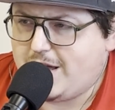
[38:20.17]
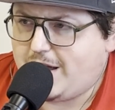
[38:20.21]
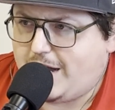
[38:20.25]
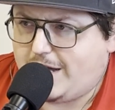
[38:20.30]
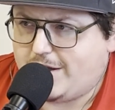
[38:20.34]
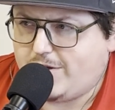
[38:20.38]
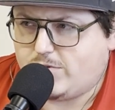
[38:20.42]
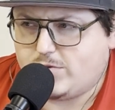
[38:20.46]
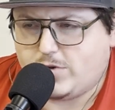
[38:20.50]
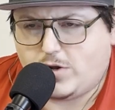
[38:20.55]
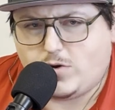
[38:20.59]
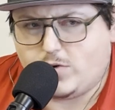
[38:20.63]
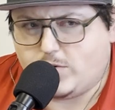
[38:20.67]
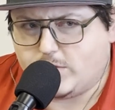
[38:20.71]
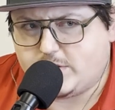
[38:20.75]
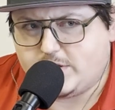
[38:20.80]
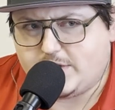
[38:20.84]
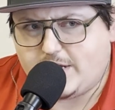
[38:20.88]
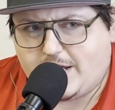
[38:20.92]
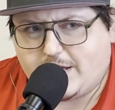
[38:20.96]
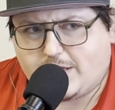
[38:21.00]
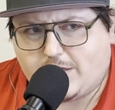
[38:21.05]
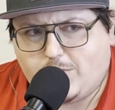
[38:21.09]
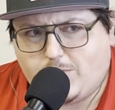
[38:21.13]
I don't know
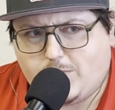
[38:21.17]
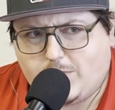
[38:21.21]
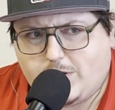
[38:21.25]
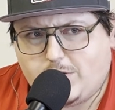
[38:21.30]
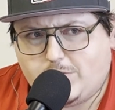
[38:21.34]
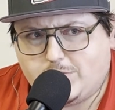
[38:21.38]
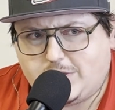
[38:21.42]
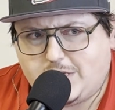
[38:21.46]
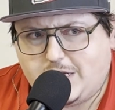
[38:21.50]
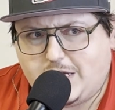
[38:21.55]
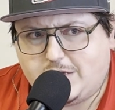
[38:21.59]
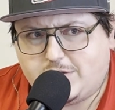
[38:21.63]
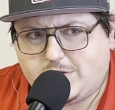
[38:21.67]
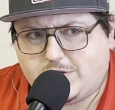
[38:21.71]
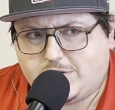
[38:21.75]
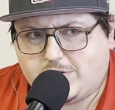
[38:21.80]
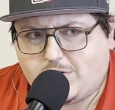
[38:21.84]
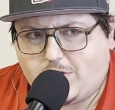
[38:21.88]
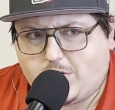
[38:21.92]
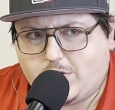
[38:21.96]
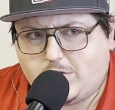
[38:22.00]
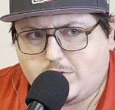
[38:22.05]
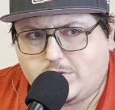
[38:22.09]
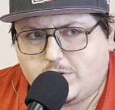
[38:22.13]
exactly when OTAs
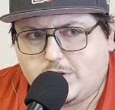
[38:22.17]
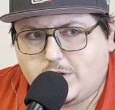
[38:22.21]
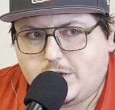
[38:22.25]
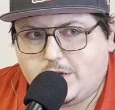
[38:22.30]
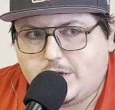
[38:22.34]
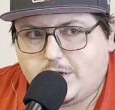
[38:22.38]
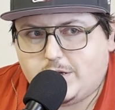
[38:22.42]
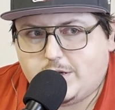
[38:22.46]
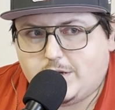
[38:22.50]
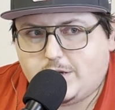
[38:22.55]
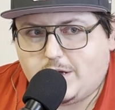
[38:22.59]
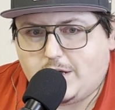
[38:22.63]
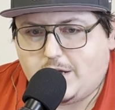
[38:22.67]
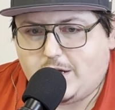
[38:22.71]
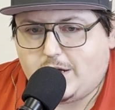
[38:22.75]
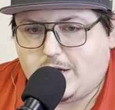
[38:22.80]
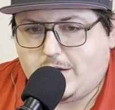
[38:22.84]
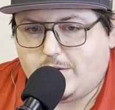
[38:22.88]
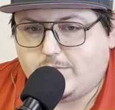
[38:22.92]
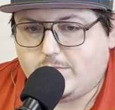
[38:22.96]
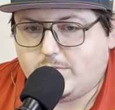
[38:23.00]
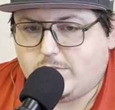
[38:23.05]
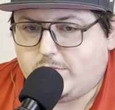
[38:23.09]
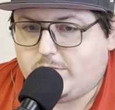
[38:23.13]
start.
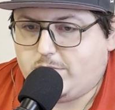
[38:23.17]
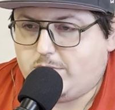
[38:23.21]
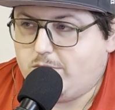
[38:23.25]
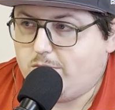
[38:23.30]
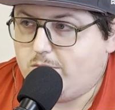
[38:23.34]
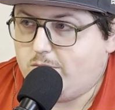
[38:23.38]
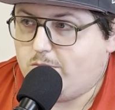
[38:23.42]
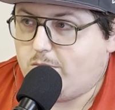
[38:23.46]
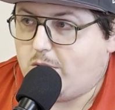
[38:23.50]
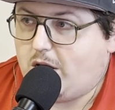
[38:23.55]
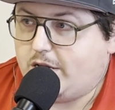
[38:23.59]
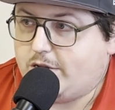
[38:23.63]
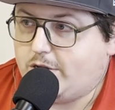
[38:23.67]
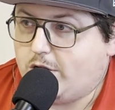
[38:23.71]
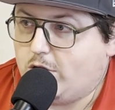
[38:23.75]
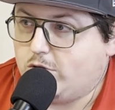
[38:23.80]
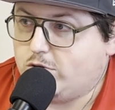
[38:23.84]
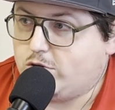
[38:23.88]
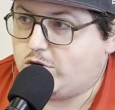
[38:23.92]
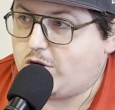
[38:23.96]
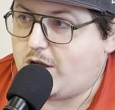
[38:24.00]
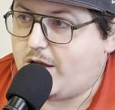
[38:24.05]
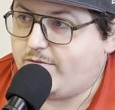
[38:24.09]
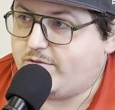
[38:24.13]
I know
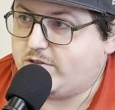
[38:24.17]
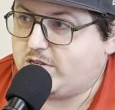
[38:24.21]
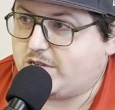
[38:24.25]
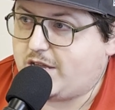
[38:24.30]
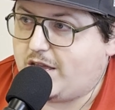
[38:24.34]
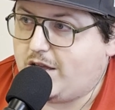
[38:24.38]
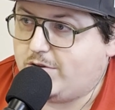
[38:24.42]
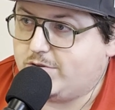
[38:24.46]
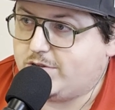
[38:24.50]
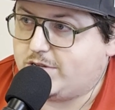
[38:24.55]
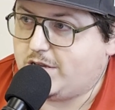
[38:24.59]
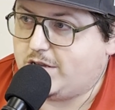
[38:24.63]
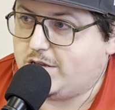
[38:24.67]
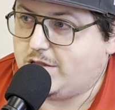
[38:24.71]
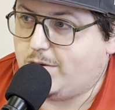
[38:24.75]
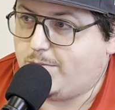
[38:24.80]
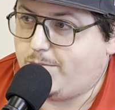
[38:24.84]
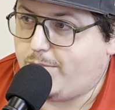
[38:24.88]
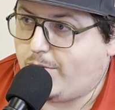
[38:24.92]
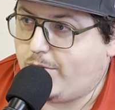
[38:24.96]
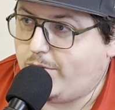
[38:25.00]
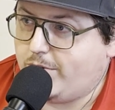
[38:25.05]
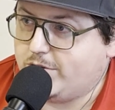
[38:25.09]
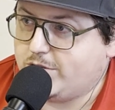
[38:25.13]
Travis Kelce and the
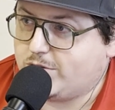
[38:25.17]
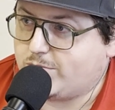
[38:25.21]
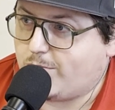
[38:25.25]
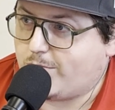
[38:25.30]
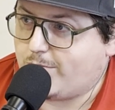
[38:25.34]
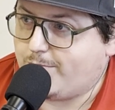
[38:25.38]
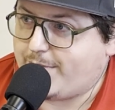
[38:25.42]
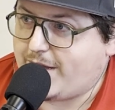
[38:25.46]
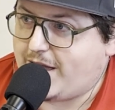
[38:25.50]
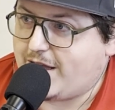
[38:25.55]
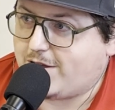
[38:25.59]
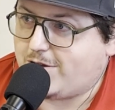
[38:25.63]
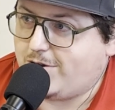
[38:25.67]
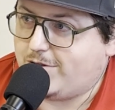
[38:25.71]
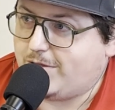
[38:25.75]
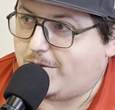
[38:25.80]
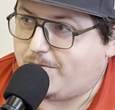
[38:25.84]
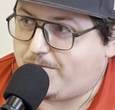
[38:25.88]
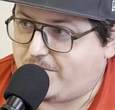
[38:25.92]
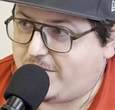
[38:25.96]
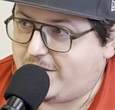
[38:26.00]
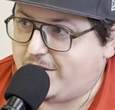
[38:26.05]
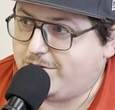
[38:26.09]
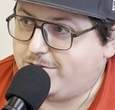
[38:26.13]
boys were back on the
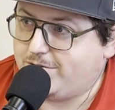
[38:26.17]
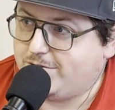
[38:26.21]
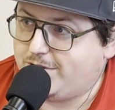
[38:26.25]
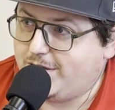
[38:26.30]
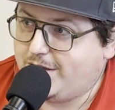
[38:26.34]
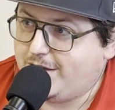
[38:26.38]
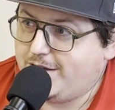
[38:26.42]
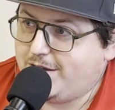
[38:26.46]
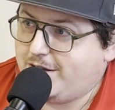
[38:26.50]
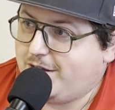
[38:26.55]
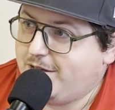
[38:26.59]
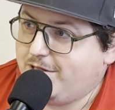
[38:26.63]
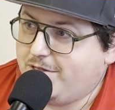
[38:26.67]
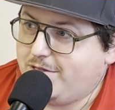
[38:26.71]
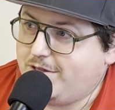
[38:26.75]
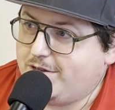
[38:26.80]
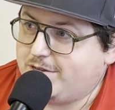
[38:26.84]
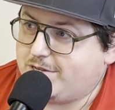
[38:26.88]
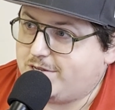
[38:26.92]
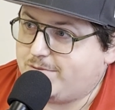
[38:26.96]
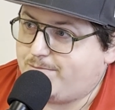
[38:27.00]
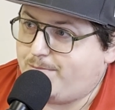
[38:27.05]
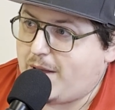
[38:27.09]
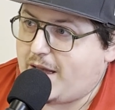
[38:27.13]
field
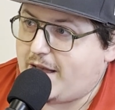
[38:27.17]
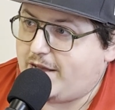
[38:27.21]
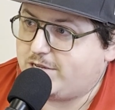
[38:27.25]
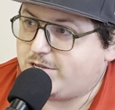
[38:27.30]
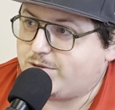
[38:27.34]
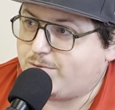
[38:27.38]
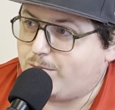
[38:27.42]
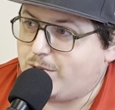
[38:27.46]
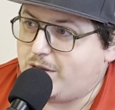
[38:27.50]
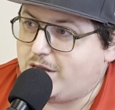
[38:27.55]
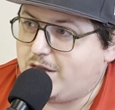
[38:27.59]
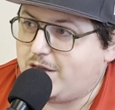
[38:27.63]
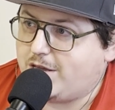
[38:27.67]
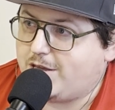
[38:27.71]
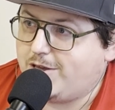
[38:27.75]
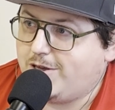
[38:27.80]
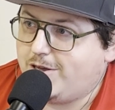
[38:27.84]
this past week.